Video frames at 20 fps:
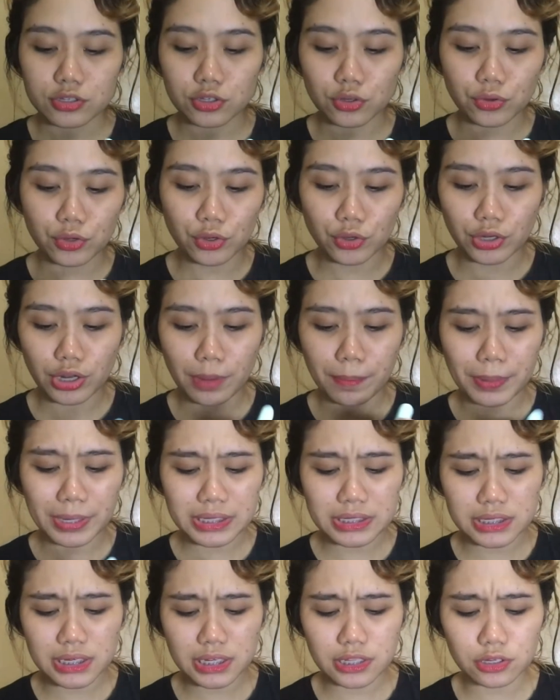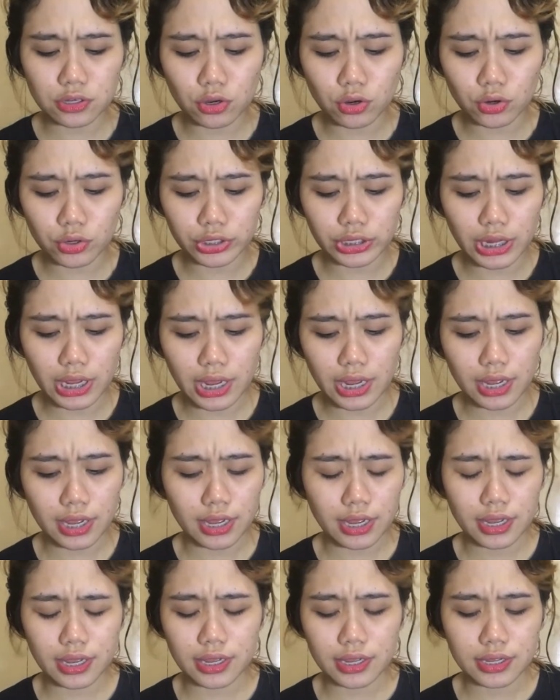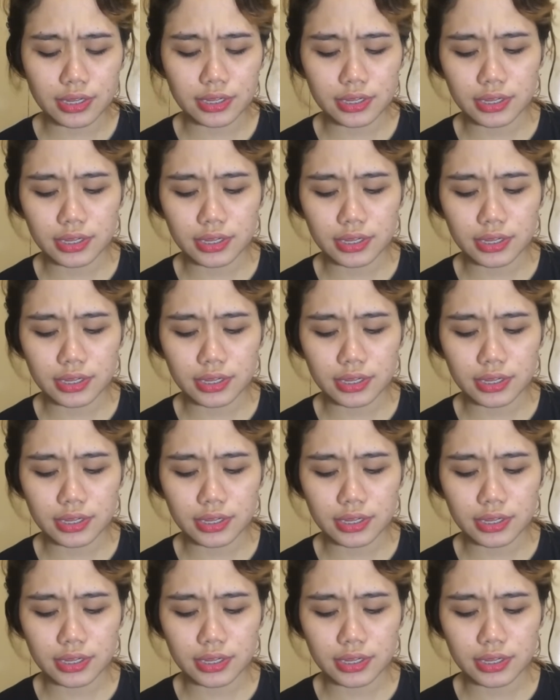So, yun. Napansin ko na